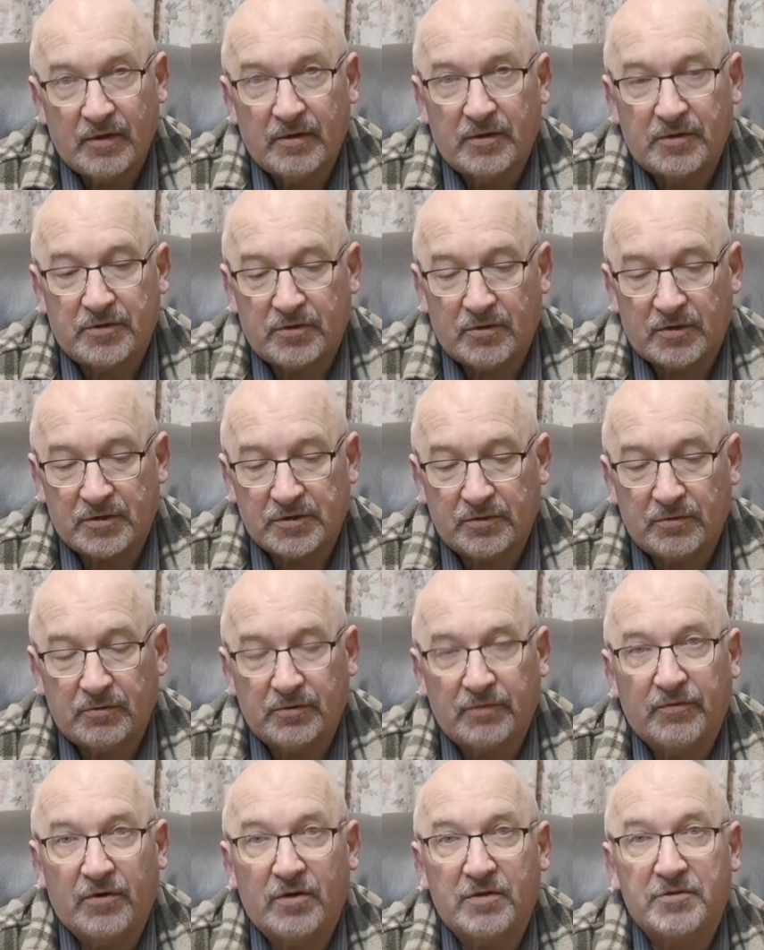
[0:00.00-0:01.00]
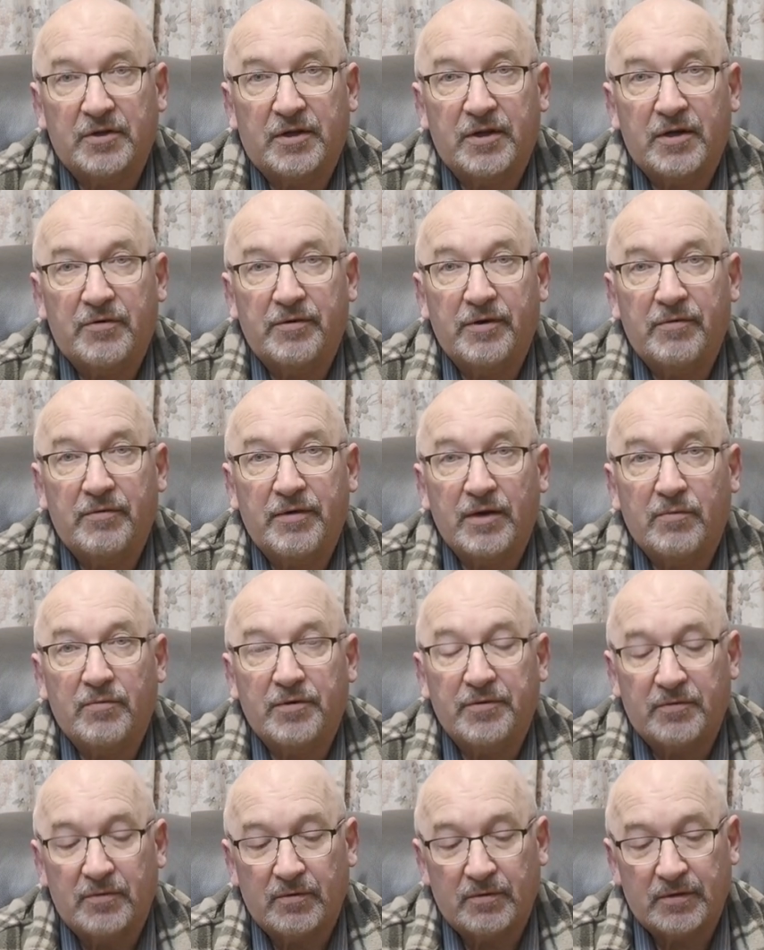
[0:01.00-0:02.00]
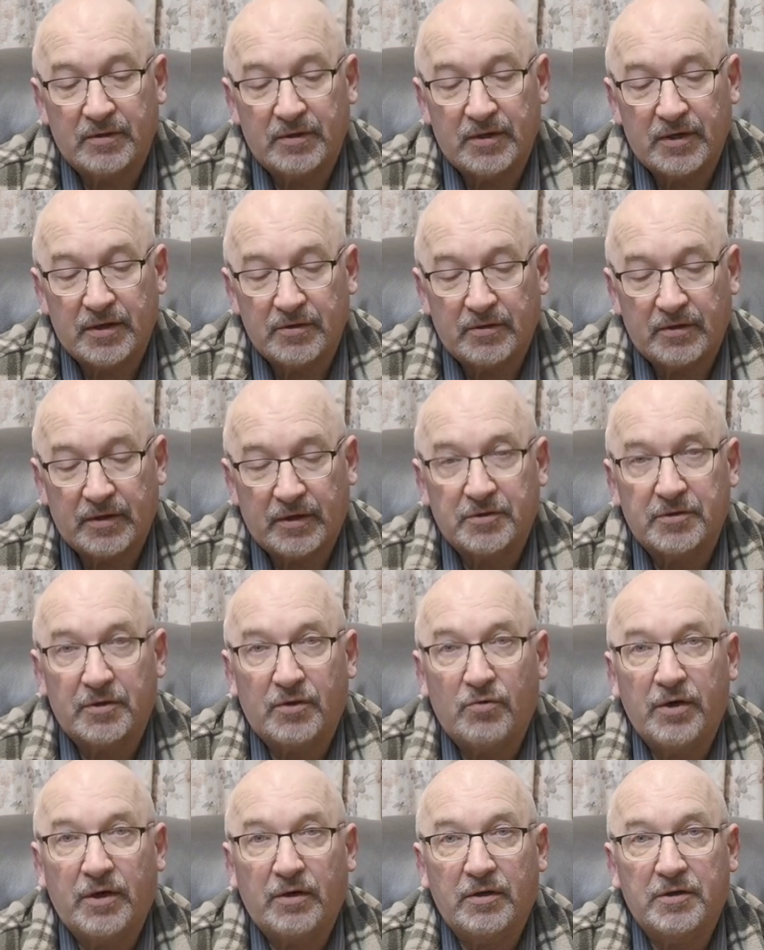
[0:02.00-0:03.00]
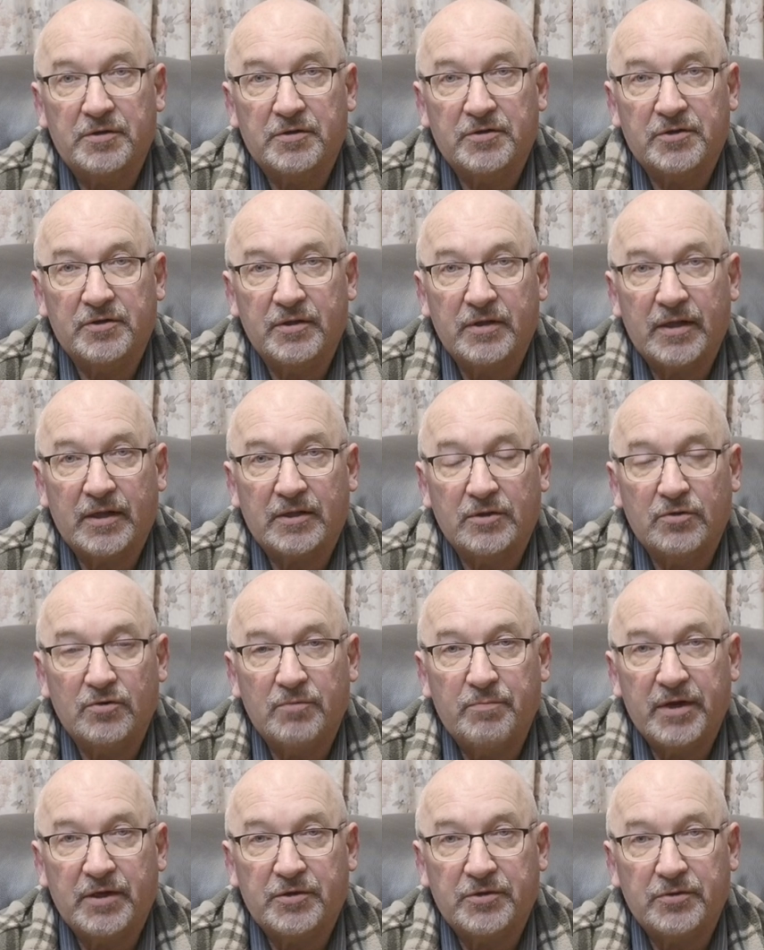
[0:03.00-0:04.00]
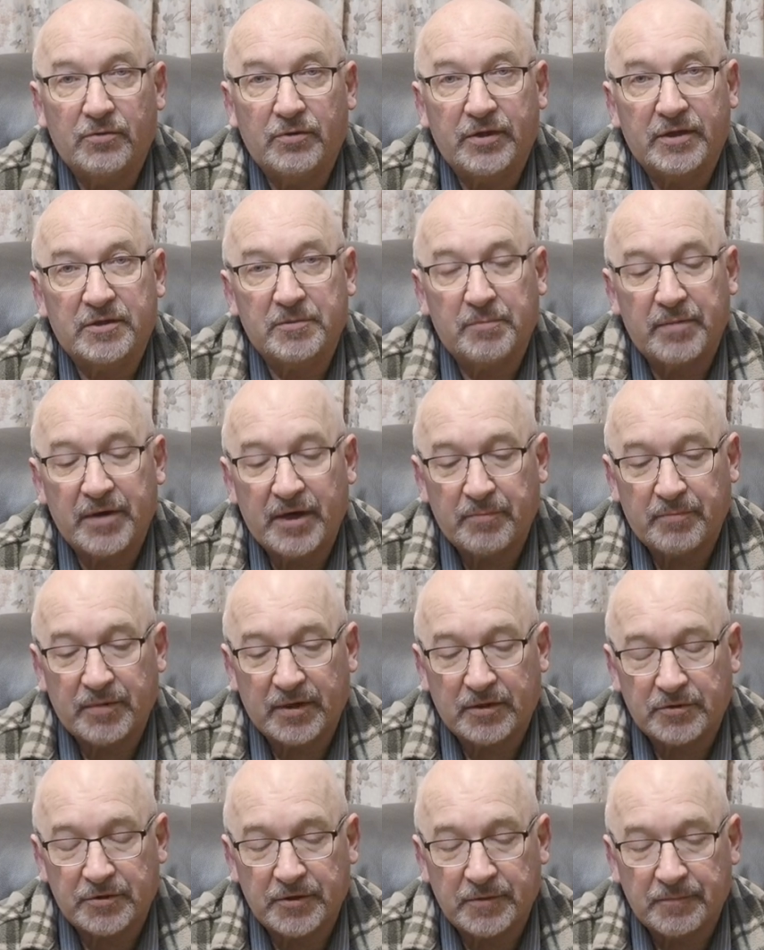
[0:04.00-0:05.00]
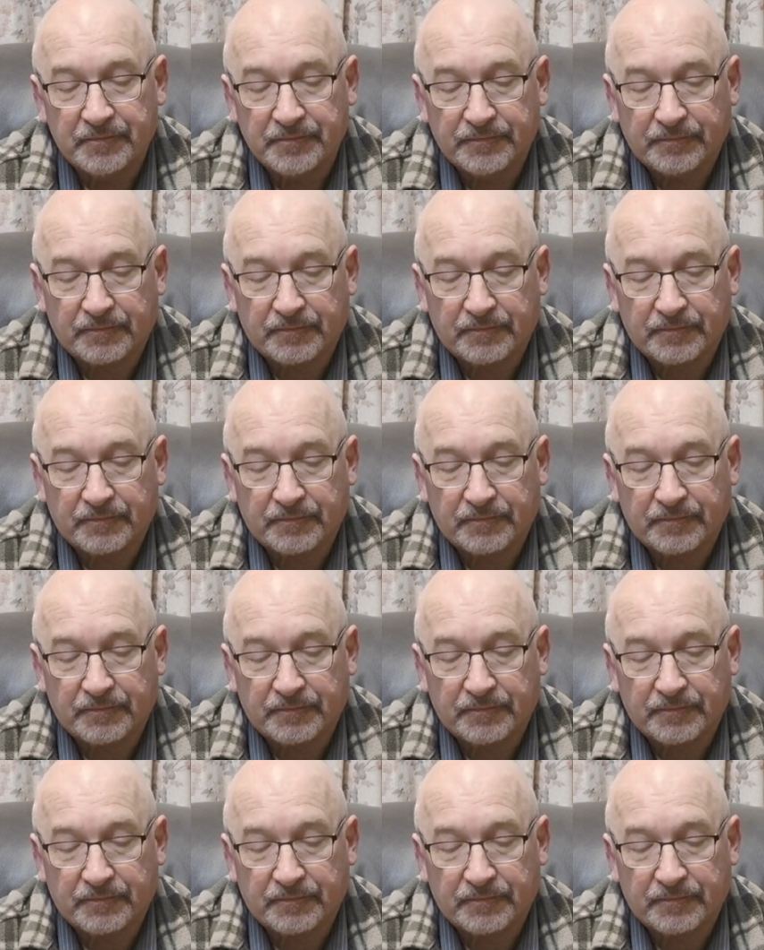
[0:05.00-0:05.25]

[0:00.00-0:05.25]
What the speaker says: it's a nice little device to carry around with you, and you can actually quickly just see that's a good battery or that's a bad battery.